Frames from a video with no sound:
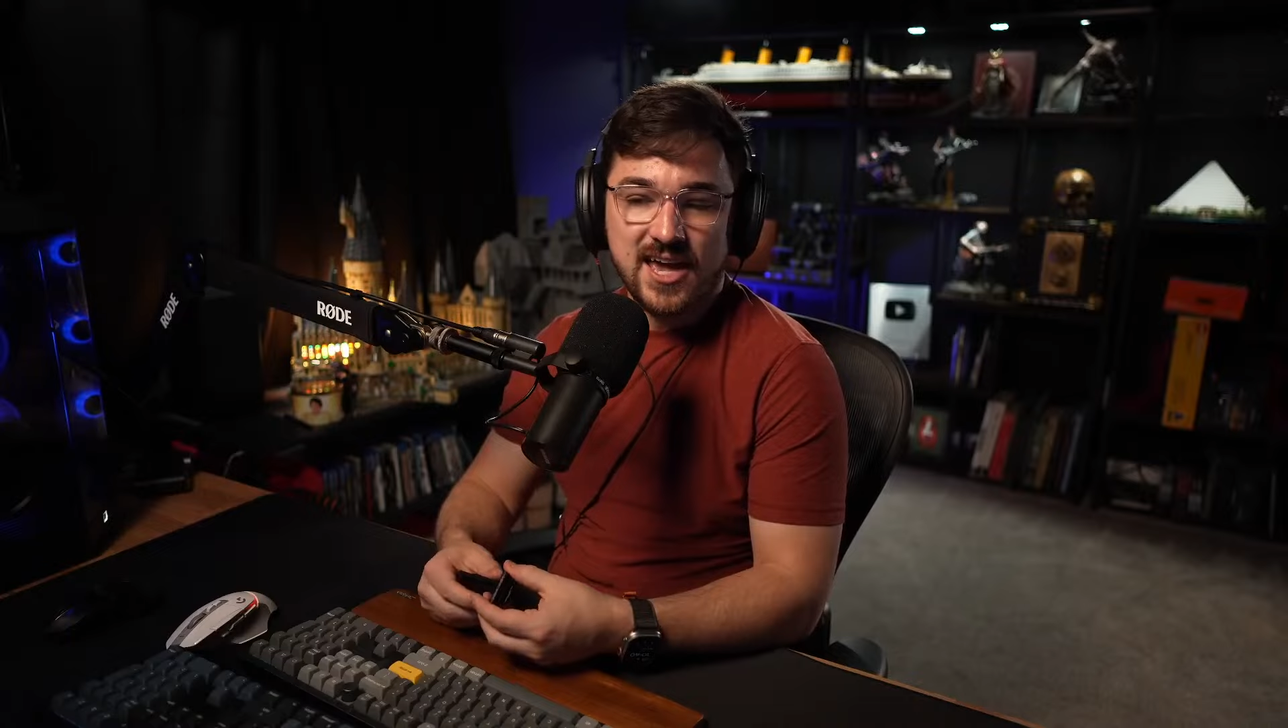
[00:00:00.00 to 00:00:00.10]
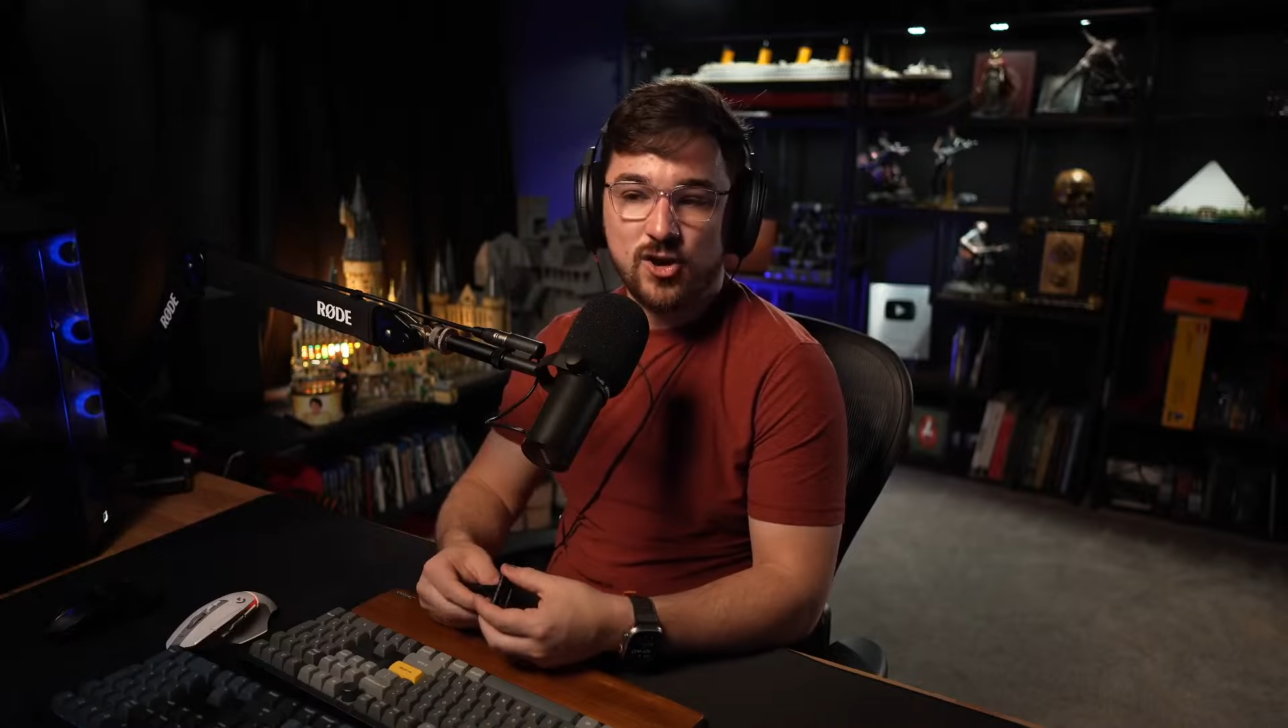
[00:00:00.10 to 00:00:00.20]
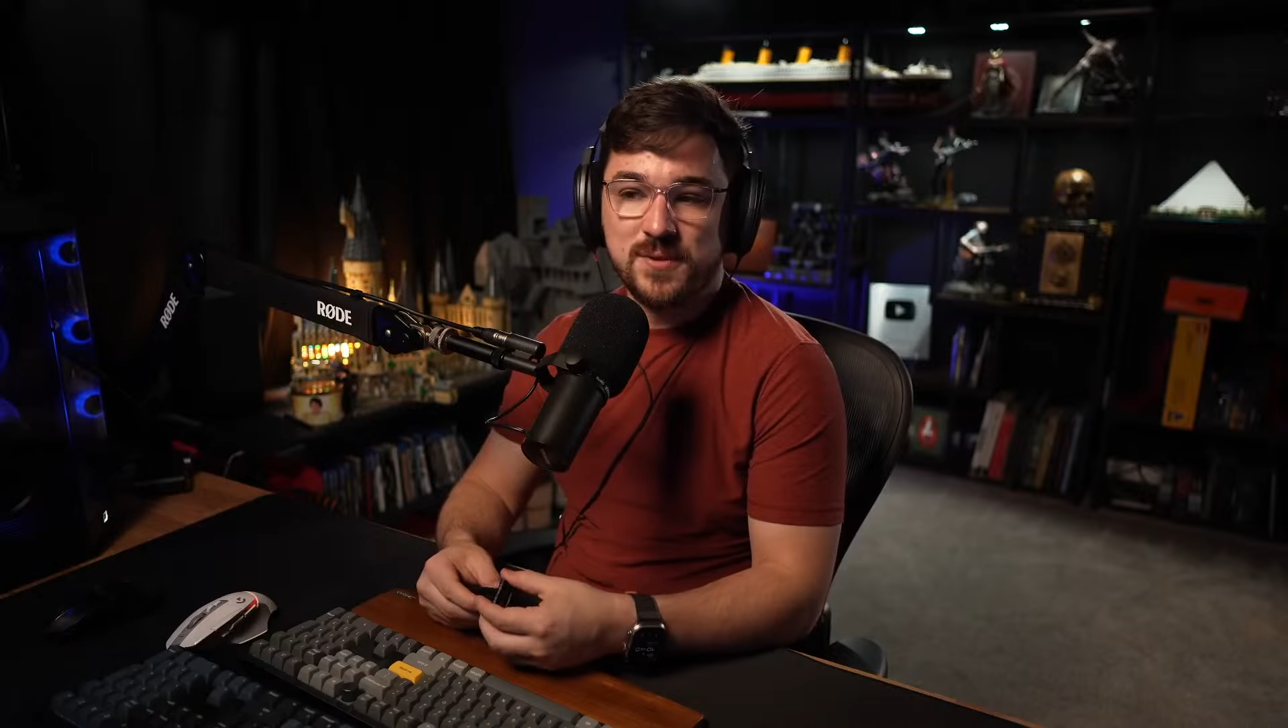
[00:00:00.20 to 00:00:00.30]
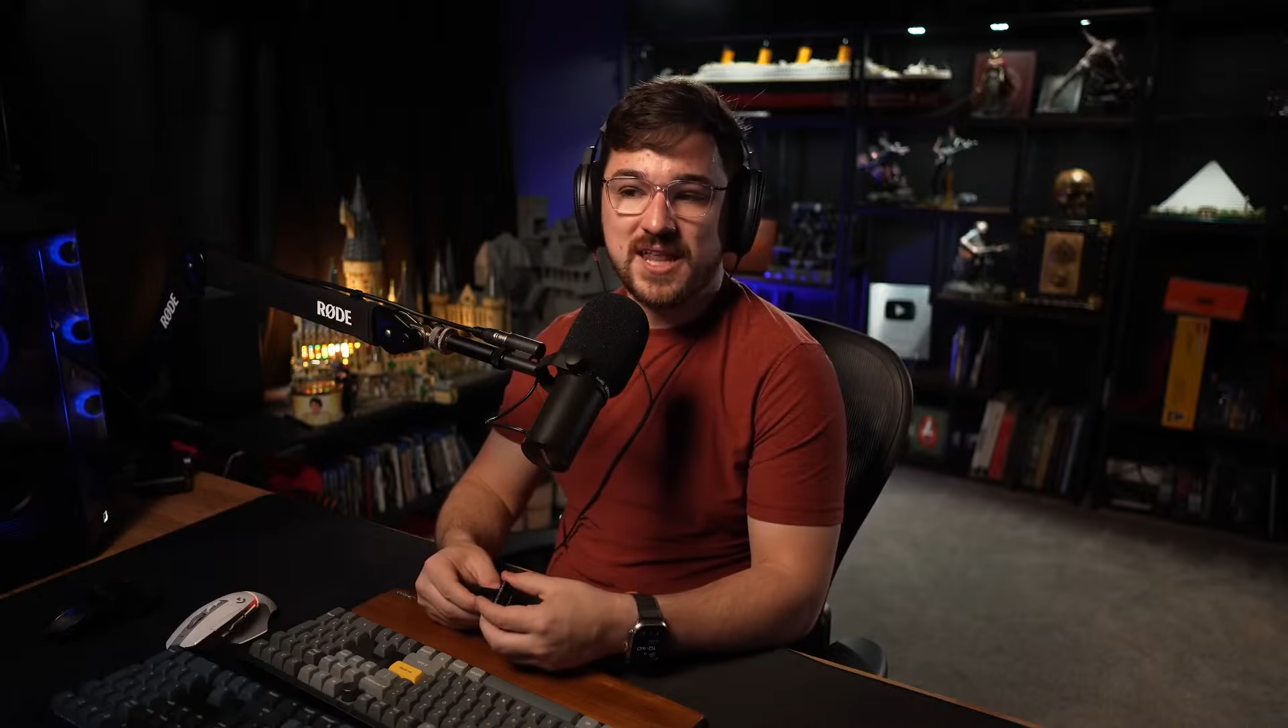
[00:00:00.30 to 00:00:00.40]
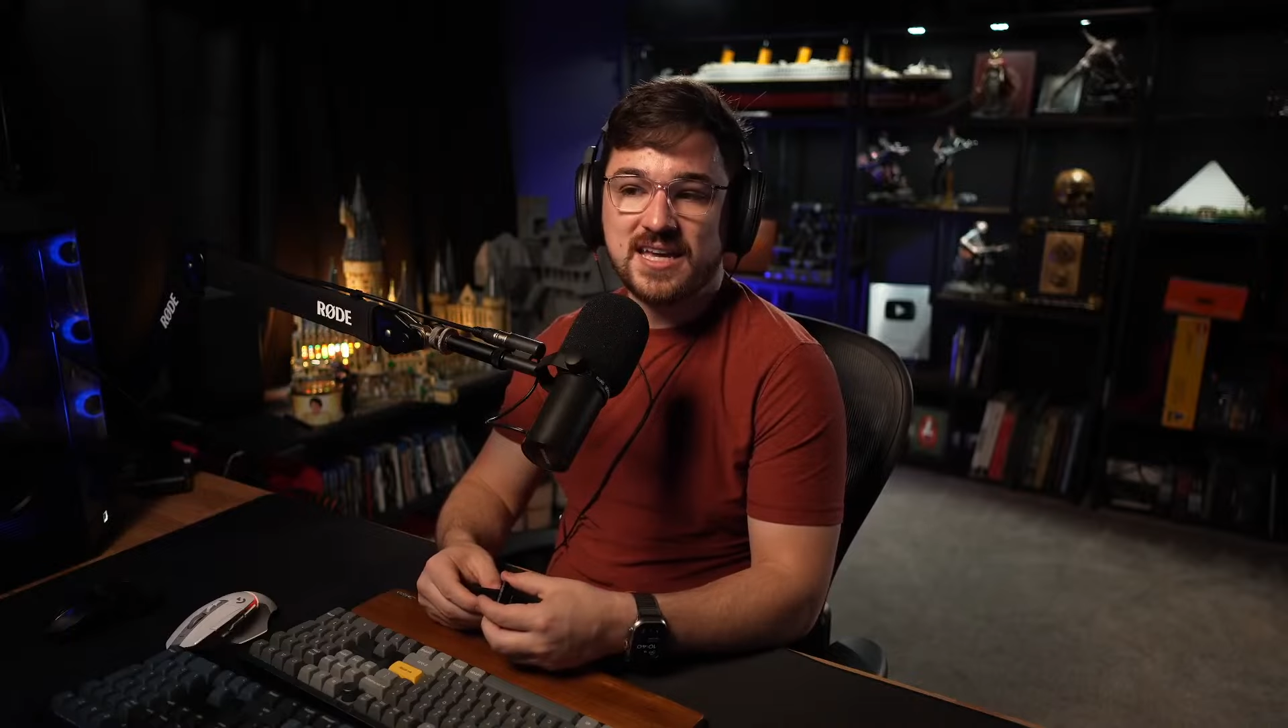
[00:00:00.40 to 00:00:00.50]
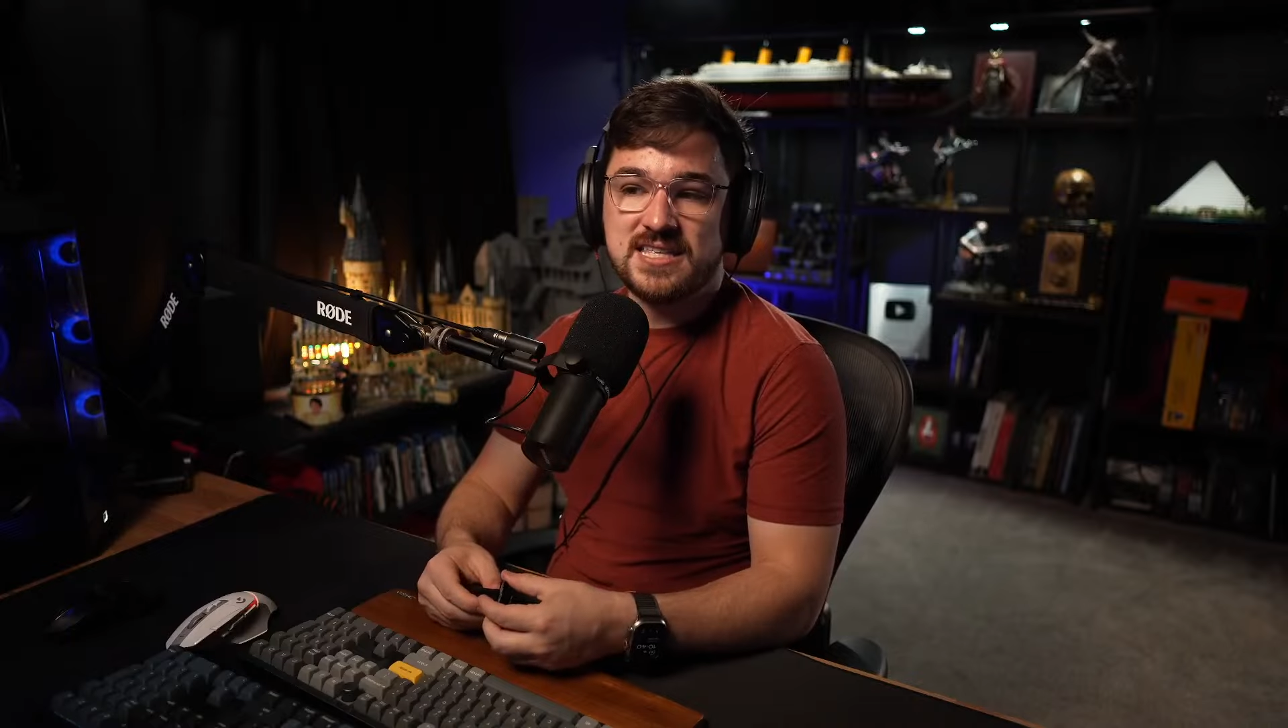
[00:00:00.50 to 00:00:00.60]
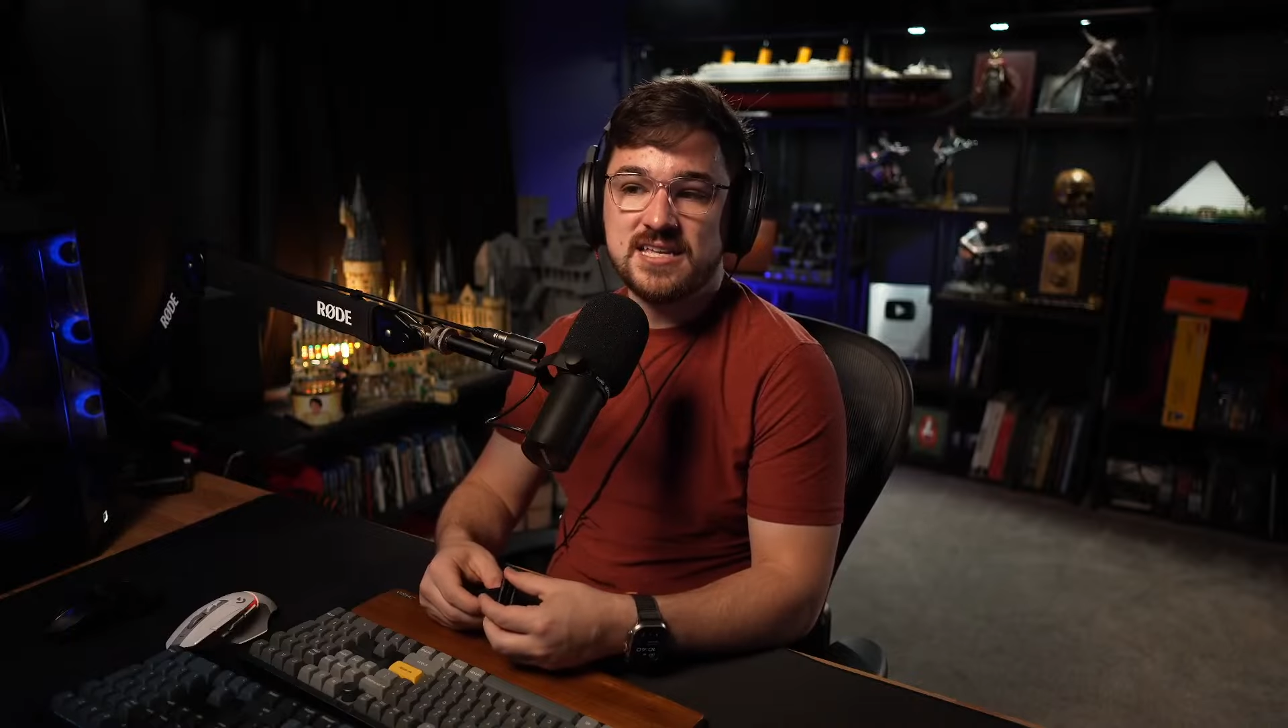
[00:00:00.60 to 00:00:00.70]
it would be like